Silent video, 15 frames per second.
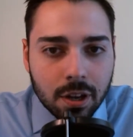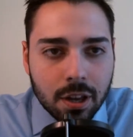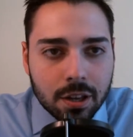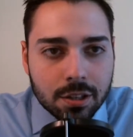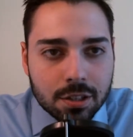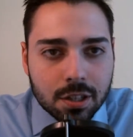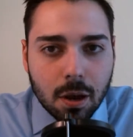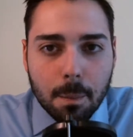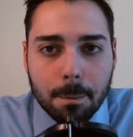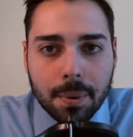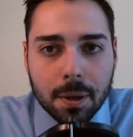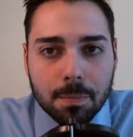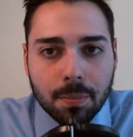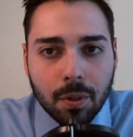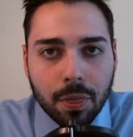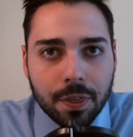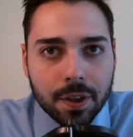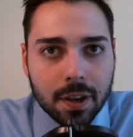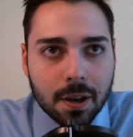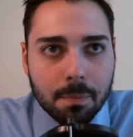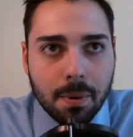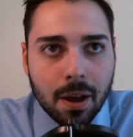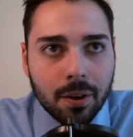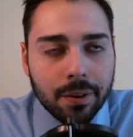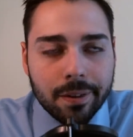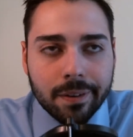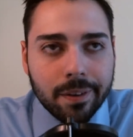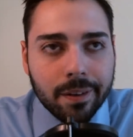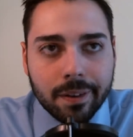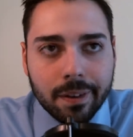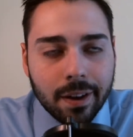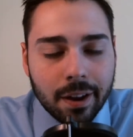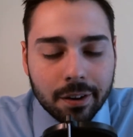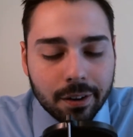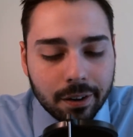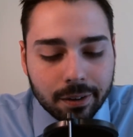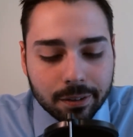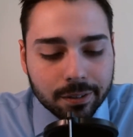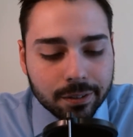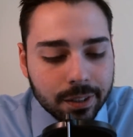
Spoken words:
some people think about I don't know,